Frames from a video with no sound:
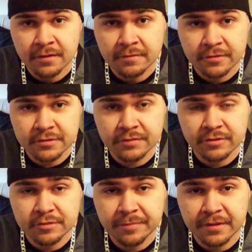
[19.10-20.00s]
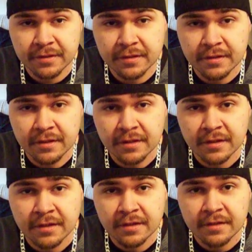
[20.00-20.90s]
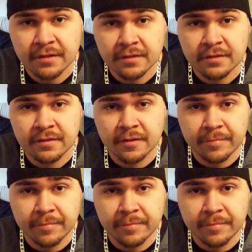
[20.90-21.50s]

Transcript: First of which being they're